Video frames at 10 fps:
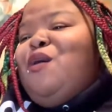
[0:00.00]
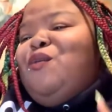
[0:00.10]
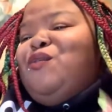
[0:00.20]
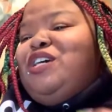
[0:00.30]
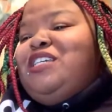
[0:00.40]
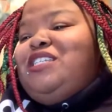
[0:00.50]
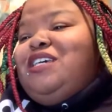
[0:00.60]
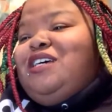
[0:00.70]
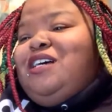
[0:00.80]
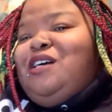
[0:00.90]
What's
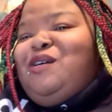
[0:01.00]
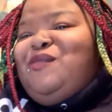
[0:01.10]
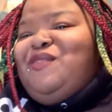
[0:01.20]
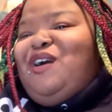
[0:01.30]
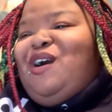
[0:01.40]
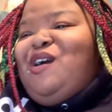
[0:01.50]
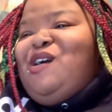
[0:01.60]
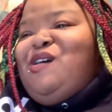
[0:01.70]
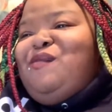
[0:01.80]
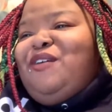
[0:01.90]
up?
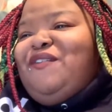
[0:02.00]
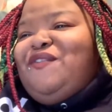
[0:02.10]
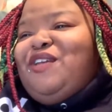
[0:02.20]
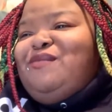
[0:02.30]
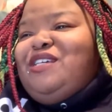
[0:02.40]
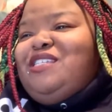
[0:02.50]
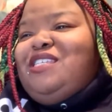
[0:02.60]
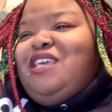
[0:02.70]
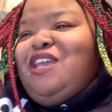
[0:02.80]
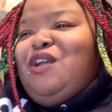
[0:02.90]
My family's
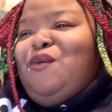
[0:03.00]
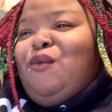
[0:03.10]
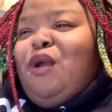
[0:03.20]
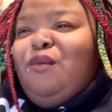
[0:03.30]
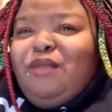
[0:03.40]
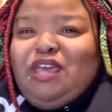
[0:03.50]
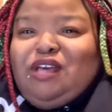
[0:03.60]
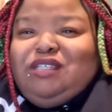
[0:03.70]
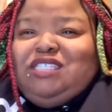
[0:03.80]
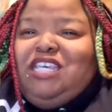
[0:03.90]
here.
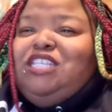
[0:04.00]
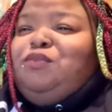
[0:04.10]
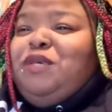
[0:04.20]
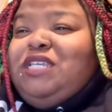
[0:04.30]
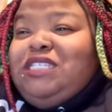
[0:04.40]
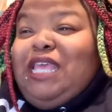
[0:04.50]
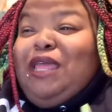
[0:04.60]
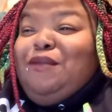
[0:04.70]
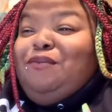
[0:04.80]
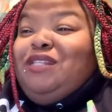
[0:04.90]
Romeo says peace
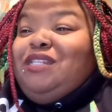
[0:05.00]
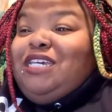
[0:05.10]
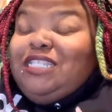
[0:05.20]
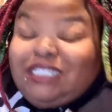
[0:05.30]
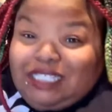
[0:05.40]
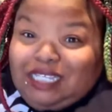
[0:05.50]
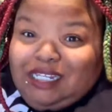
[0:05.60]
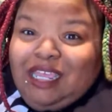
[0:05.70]
and blessing.